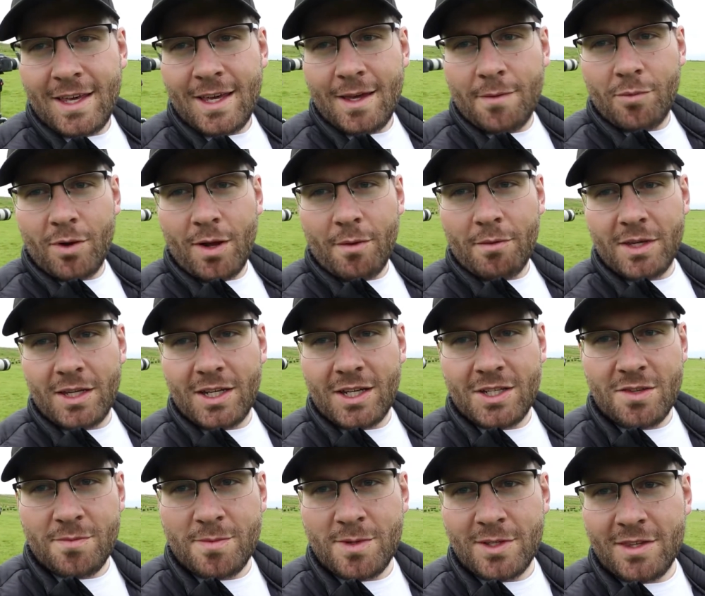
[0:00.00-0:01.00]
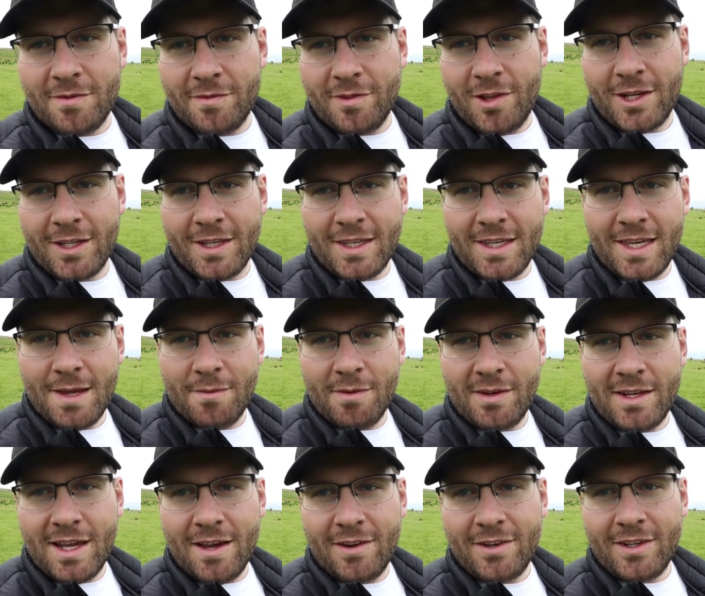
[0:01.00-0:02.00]
I'm probably gonna just put the vlogging
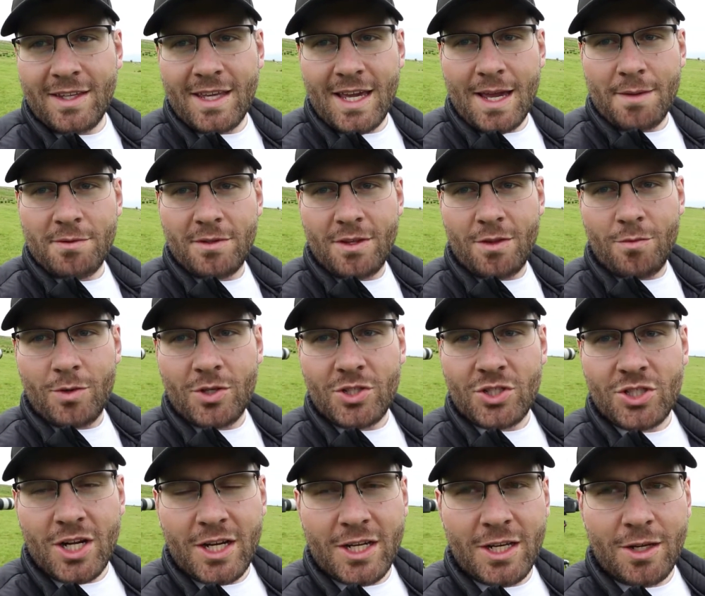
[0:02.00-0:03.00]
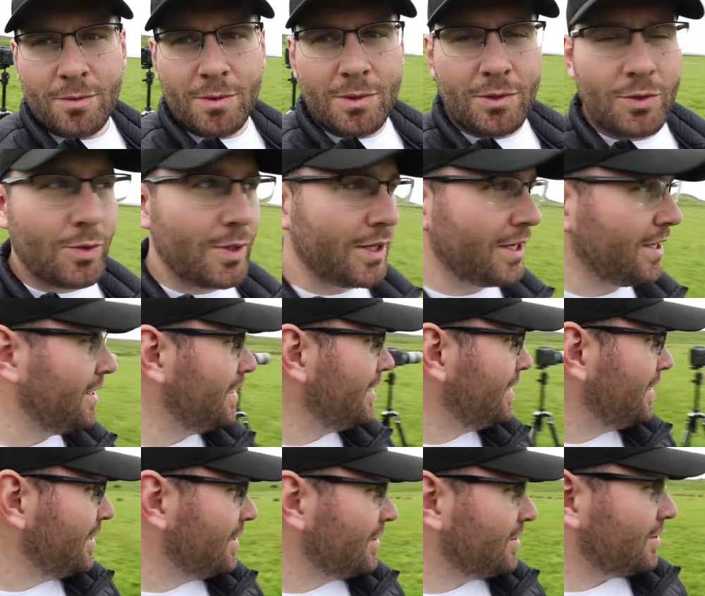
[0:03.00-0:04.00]
camera down and capture this one shot here real quick.
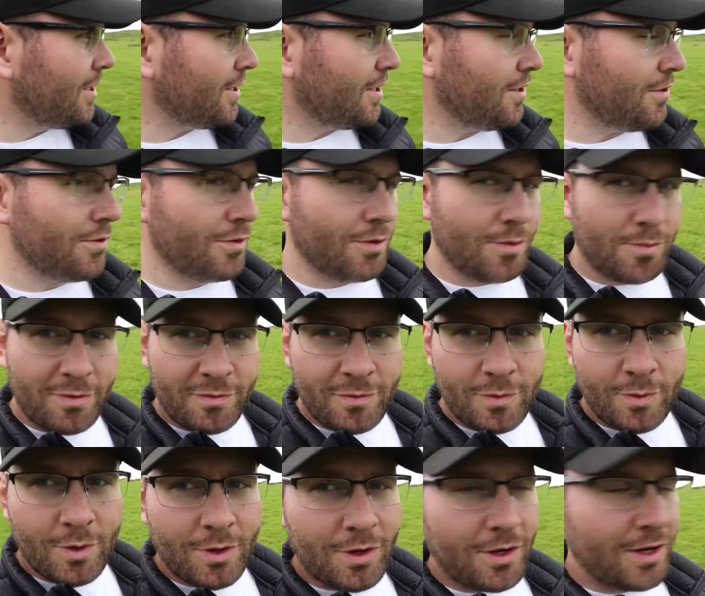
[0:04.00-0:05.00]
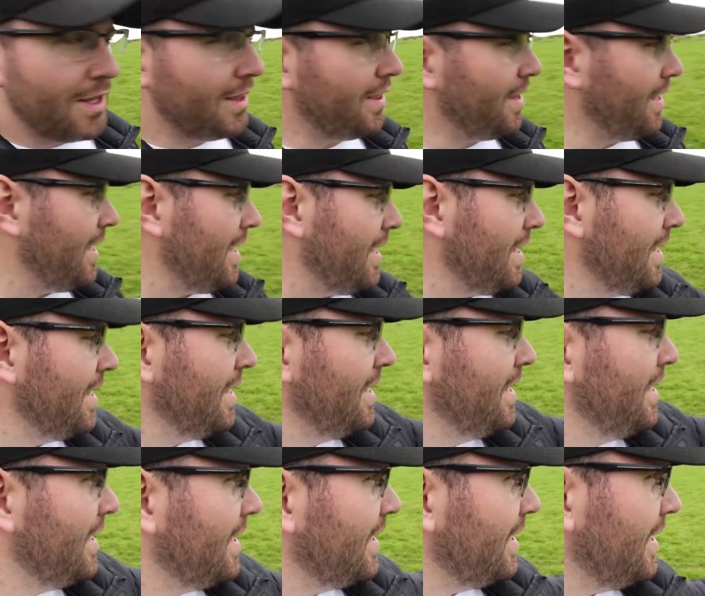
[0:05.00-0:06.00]
Talk you through it before they
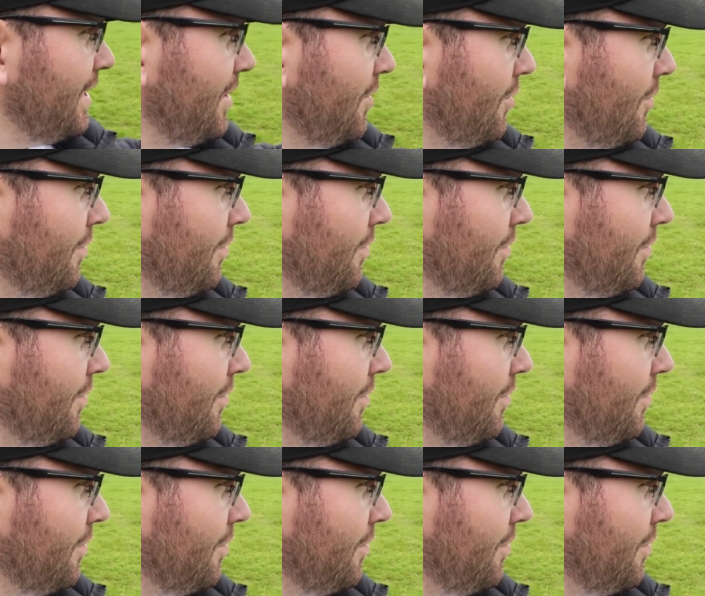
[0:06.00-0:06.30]
get